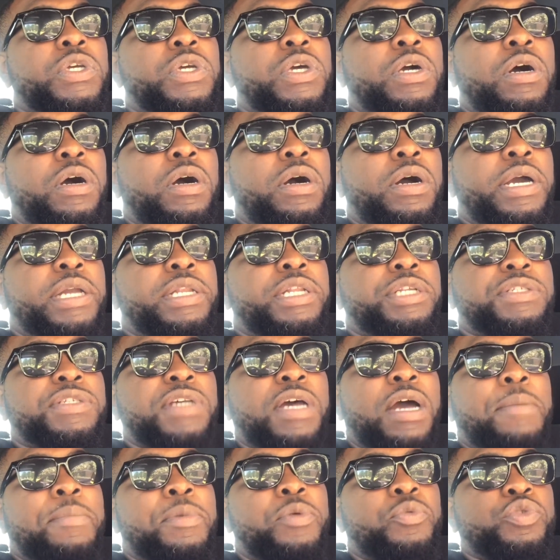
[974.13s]
At the
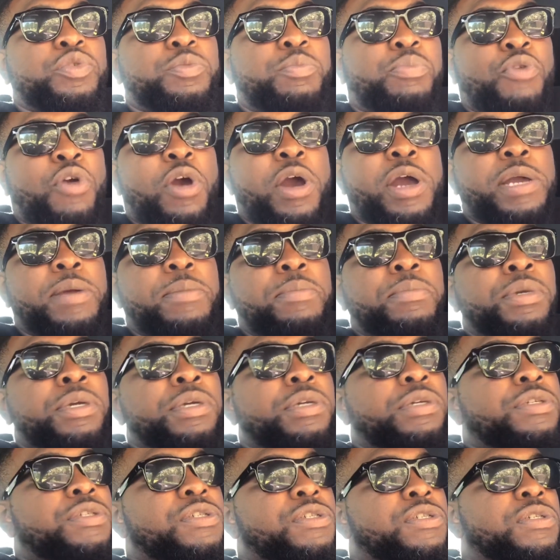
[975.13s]
time it was Brian
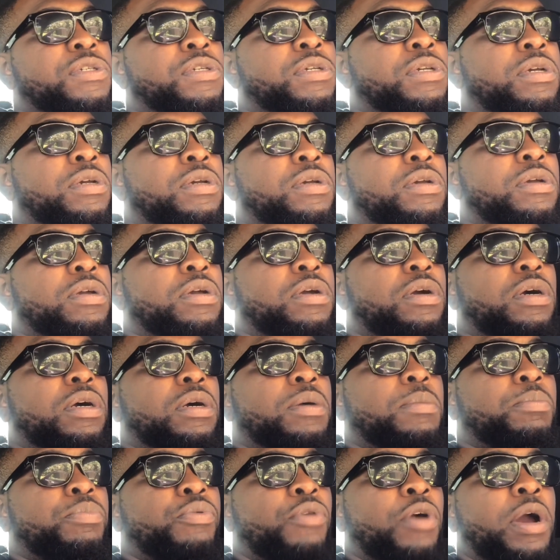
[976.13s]
Meeks.
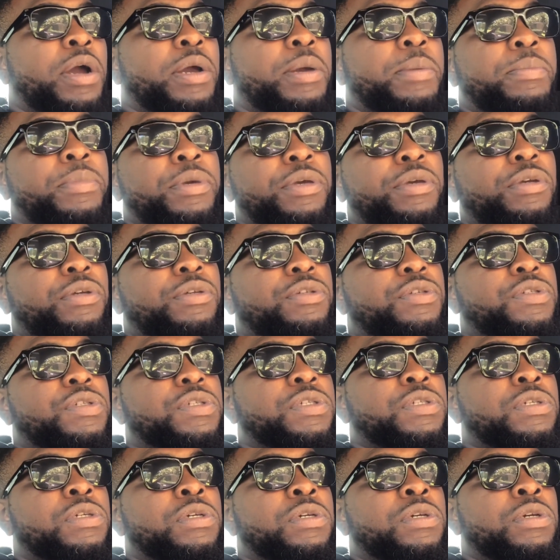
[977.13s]
Brian Meeks
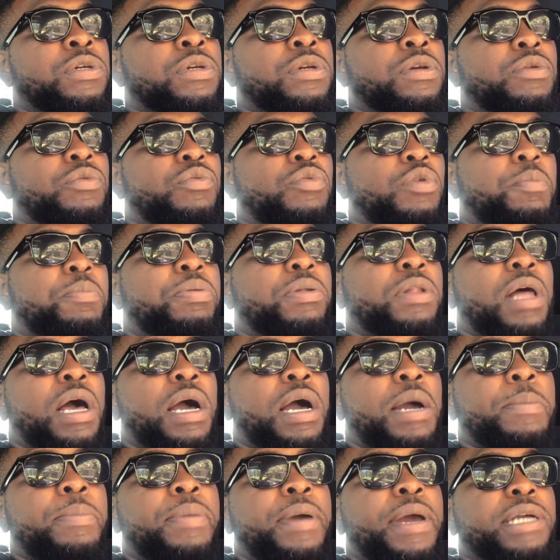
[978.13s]

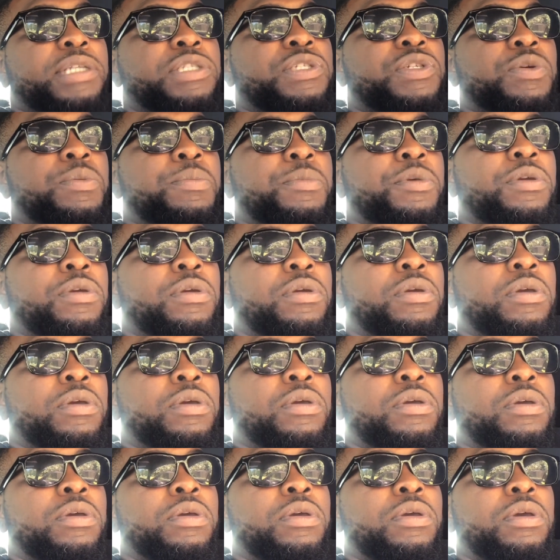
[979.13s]
replied back to me
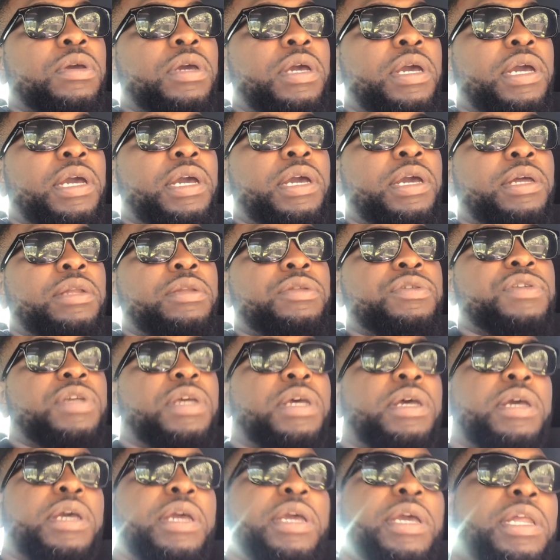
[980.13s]
and
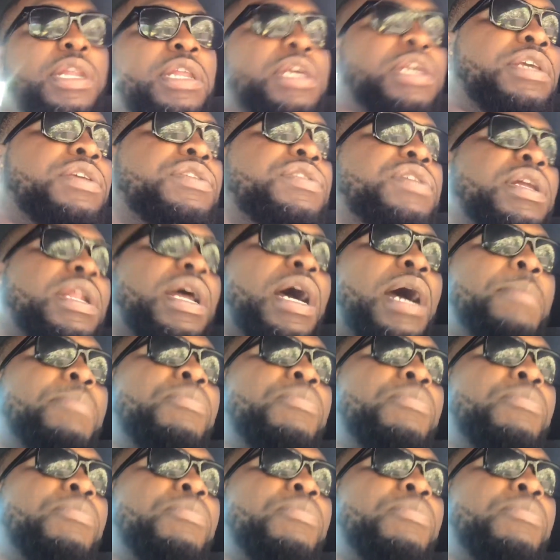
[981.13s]
he said, I